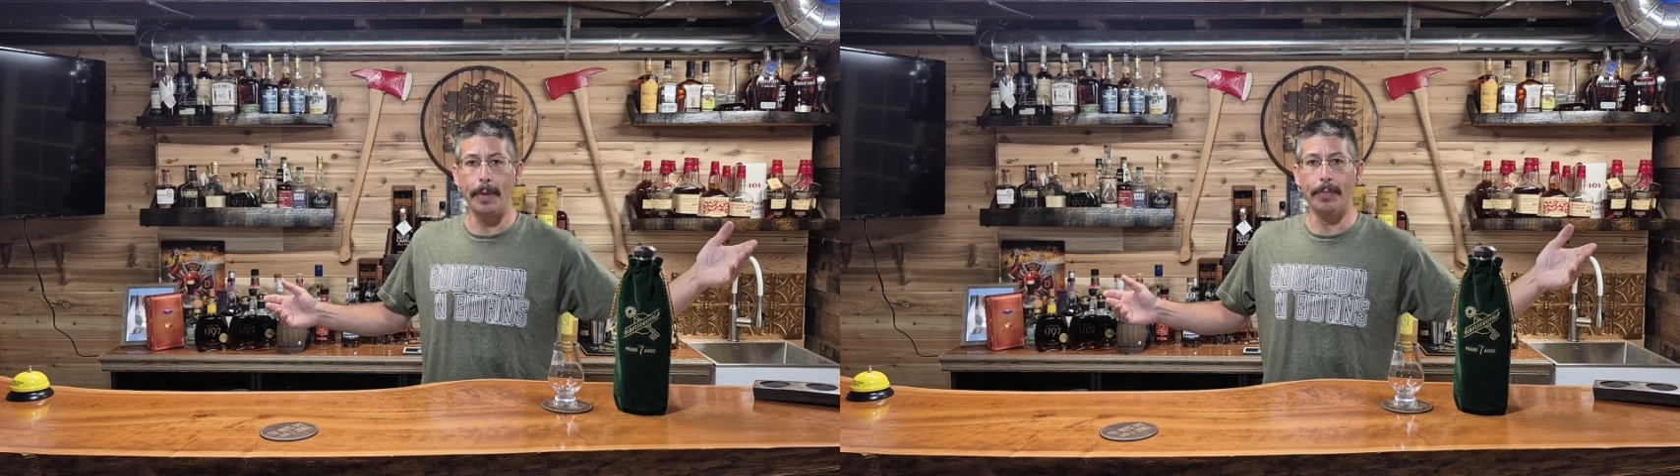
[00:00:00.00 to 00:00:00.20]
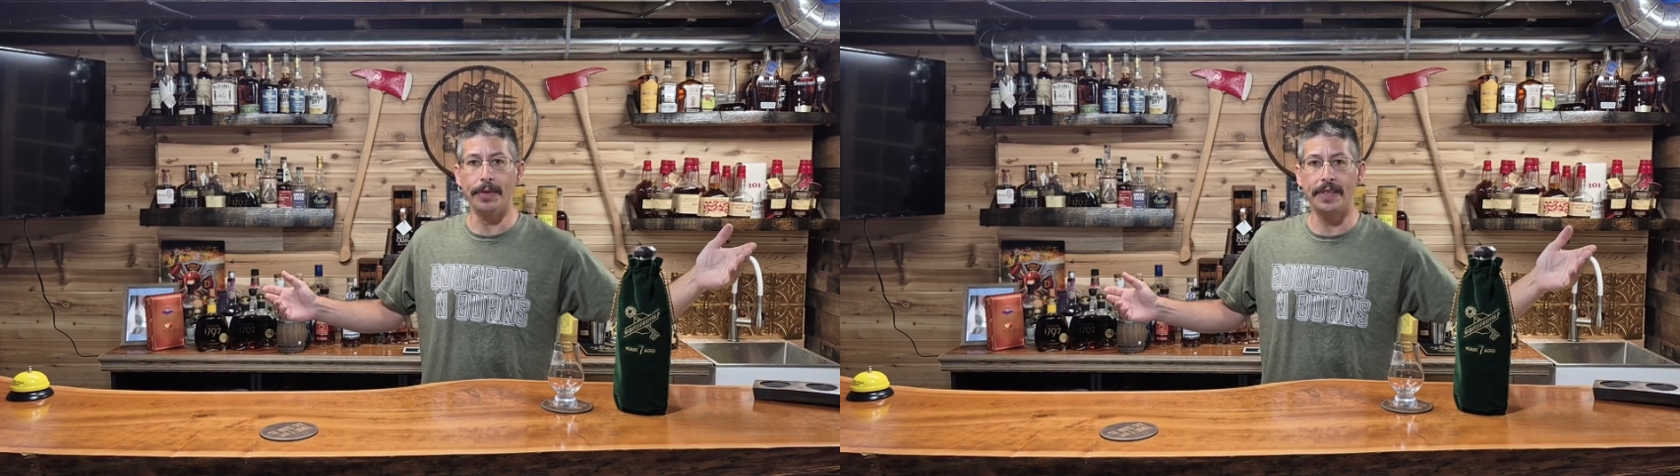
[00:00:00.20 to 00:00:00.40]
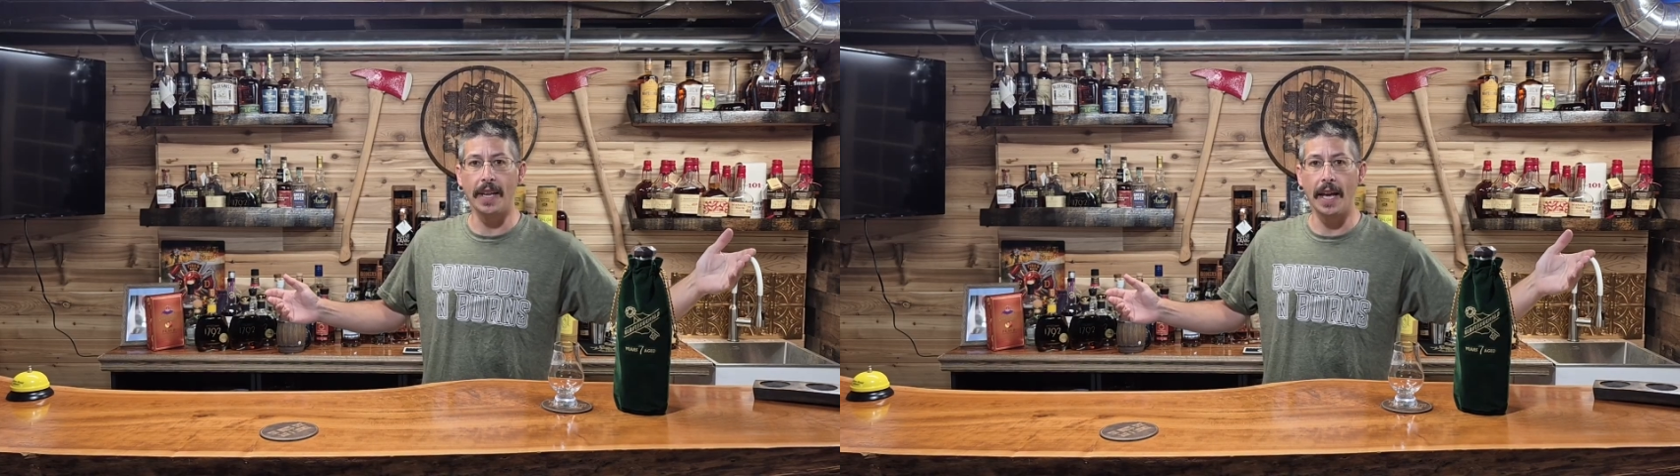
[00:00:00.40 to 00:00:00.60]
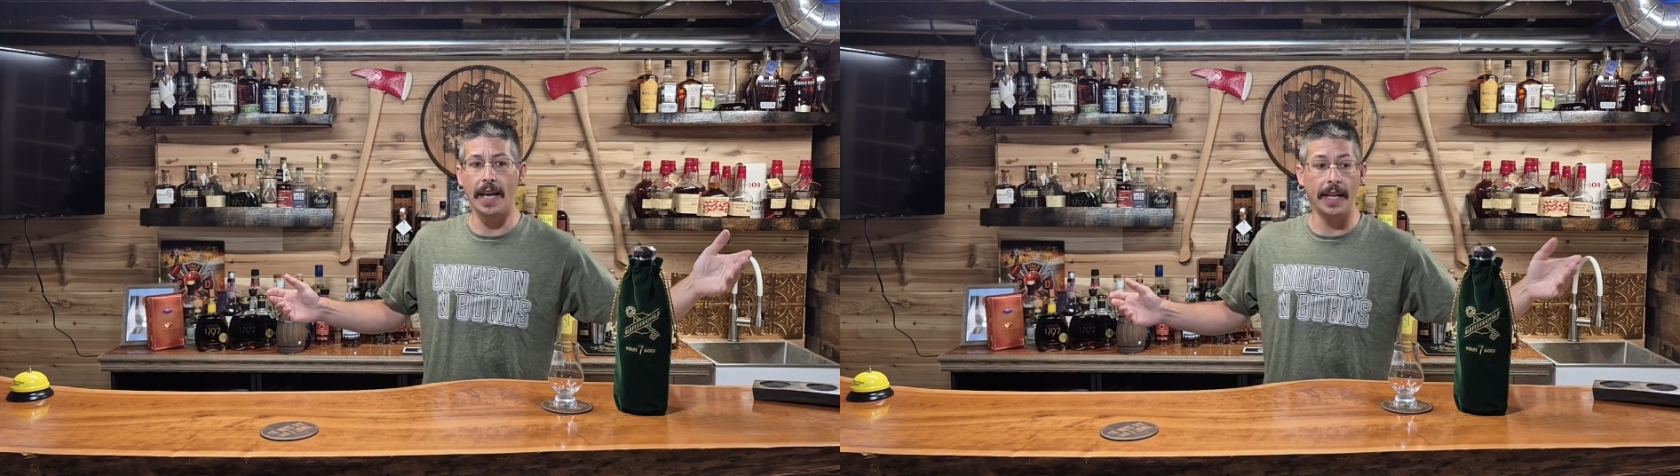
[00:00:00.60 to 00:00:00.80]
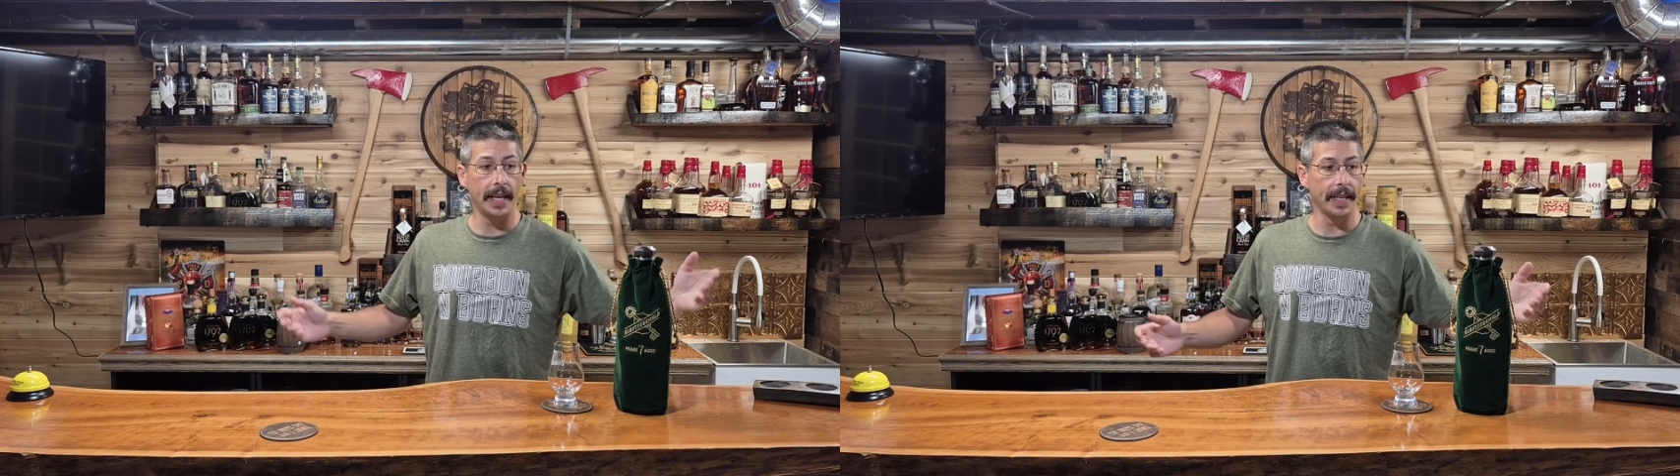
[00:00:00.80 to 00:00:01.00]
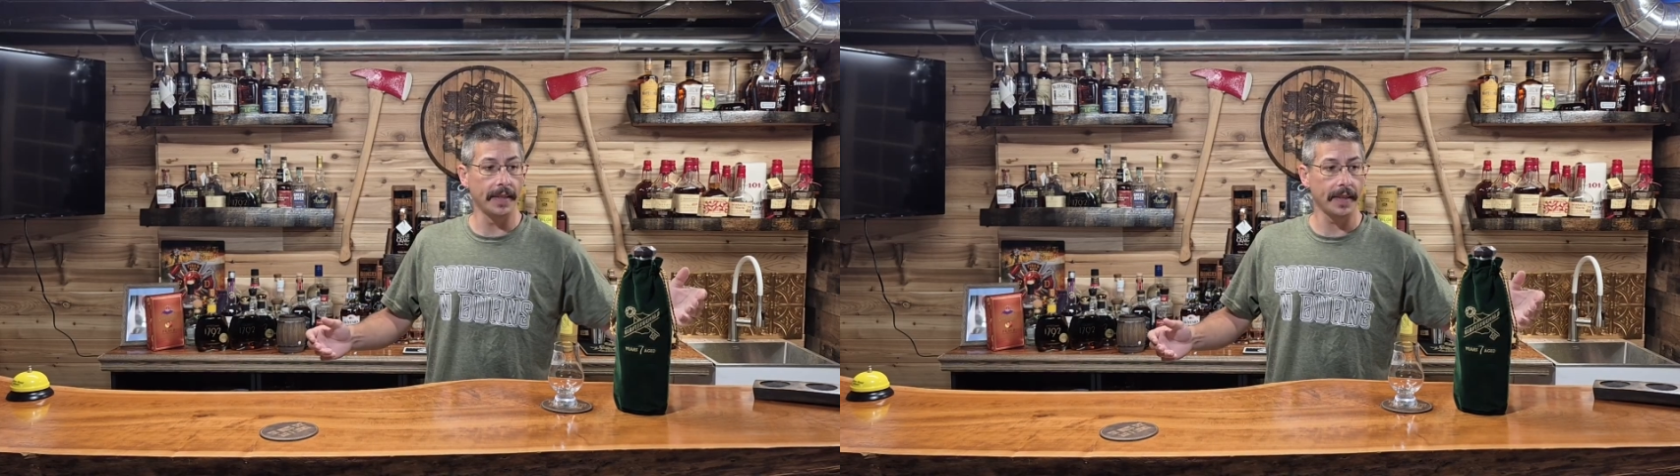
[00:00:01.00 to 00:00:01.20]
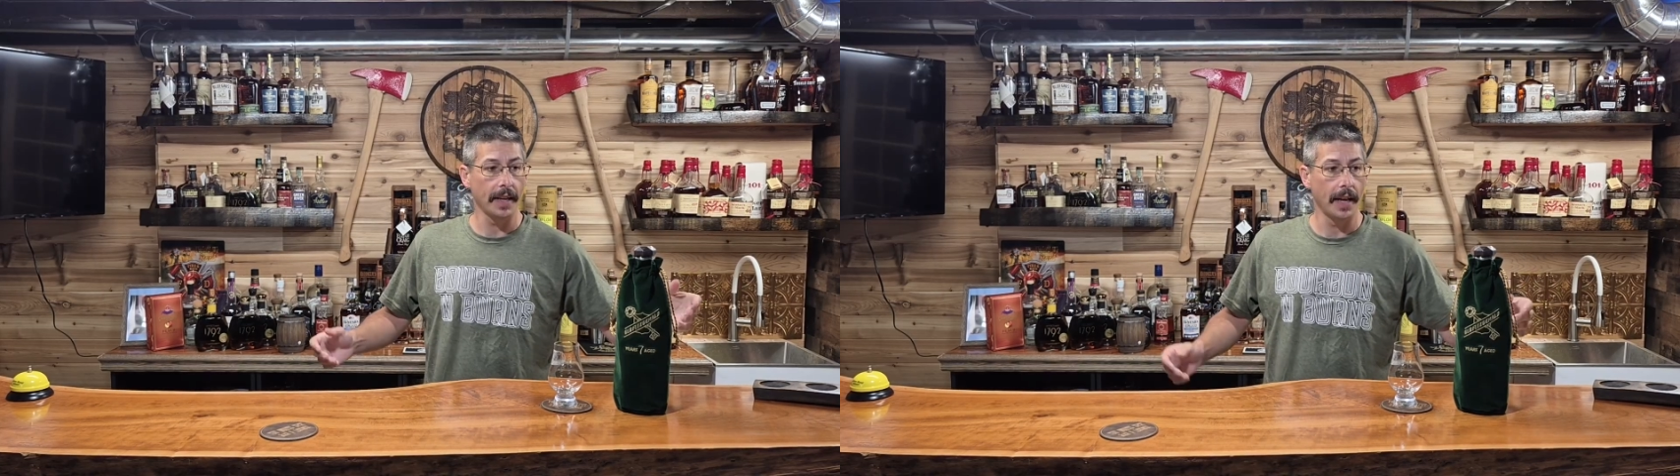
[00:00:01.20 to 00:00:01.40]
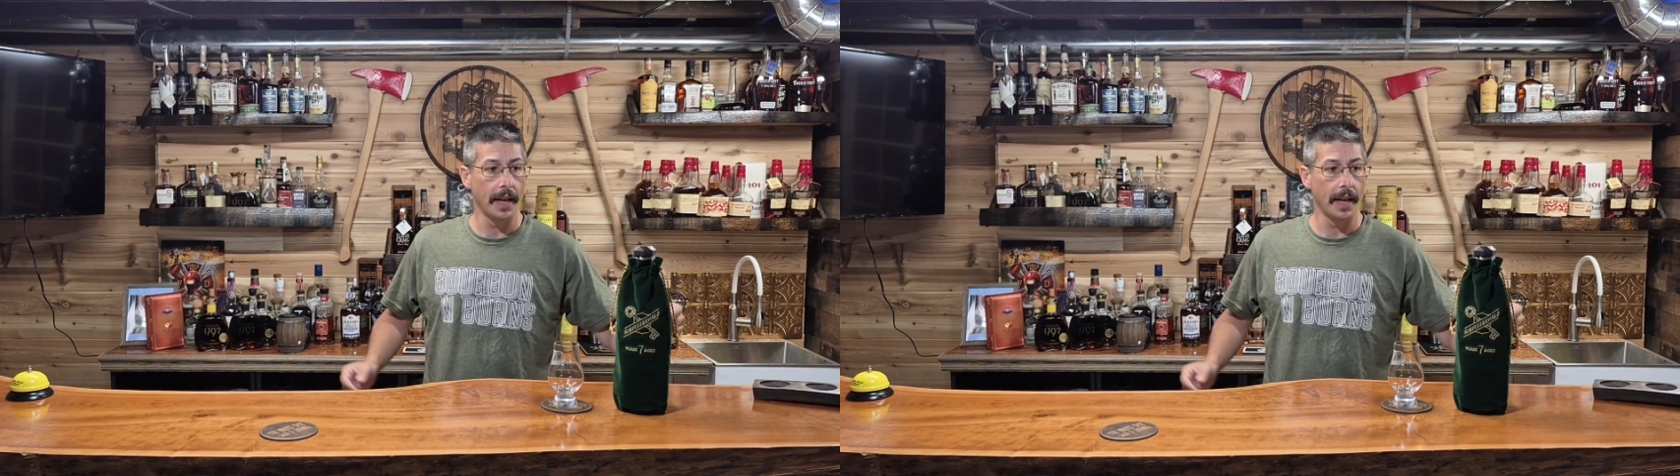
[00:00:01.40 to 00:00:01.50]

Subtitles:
people say it is.